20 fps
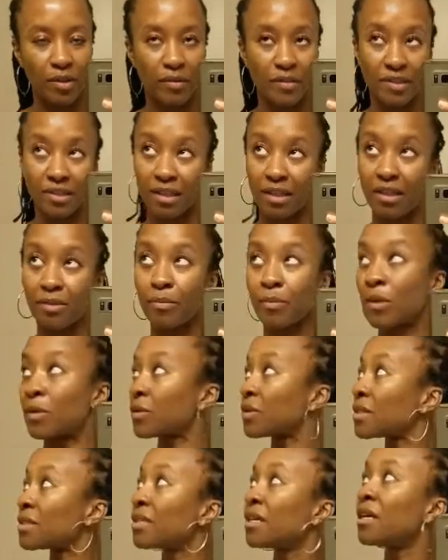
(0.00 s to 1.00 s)
though it's not the
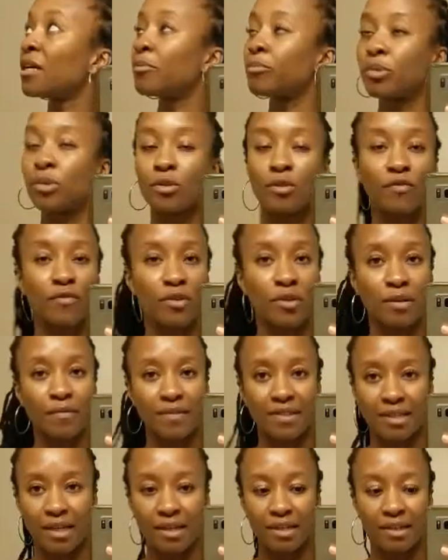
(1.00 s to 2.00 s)
most beautiful of
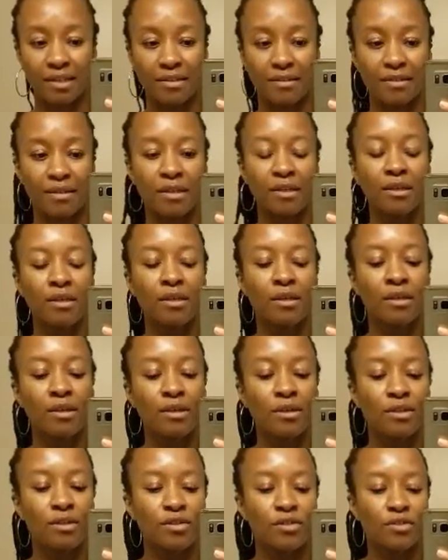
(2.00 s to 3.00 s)
settings.
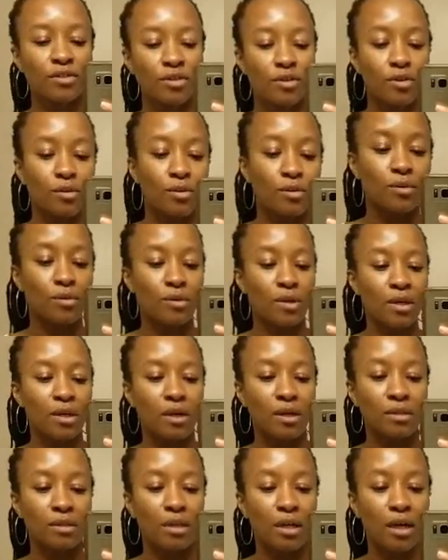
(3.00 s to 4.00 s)
So
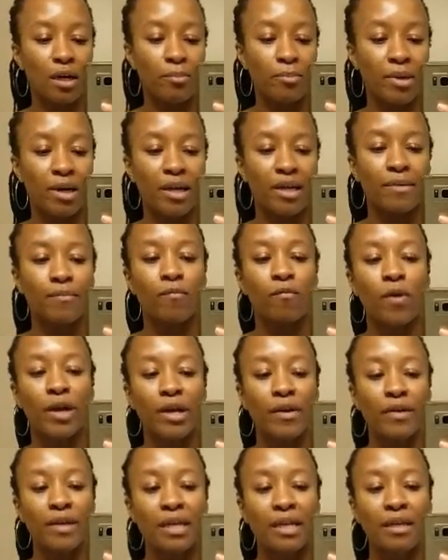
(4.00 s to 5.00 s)
on top, I'm
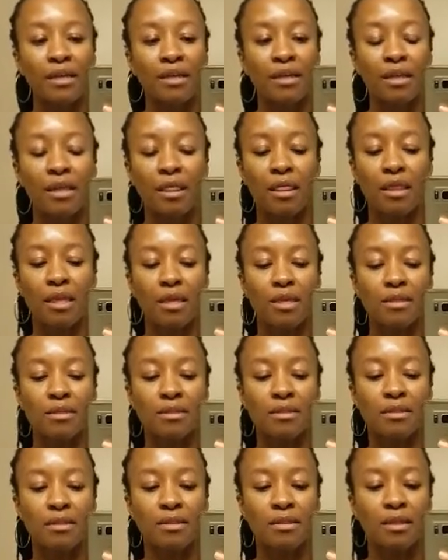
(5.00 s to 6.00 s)
wearing
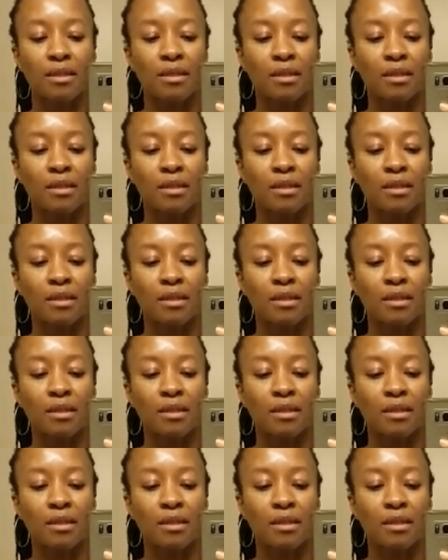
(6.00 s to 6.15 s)
this